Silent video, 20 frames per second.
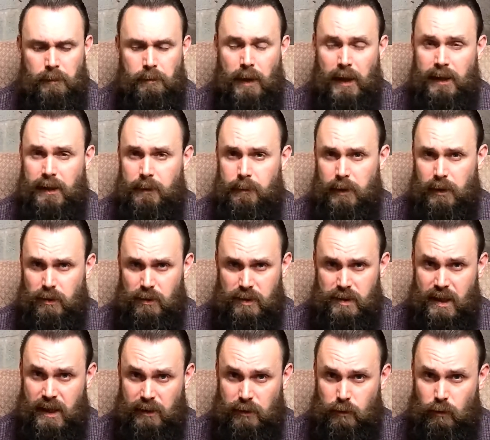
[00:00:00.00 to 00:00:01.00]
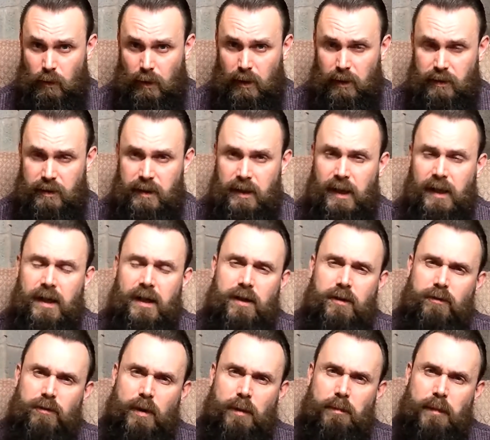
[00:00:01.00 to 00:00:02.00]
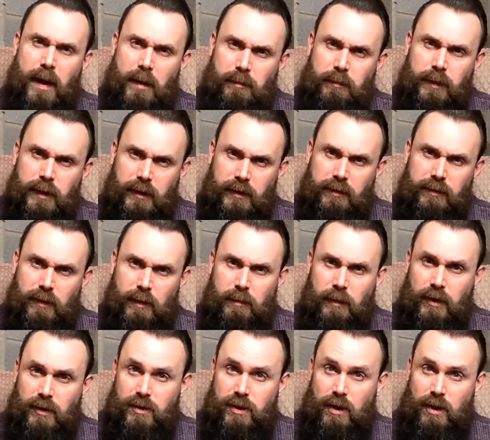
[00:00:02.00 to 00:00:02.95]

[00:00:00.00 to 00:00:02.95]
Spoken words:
mainly because that's what I'd remembered from my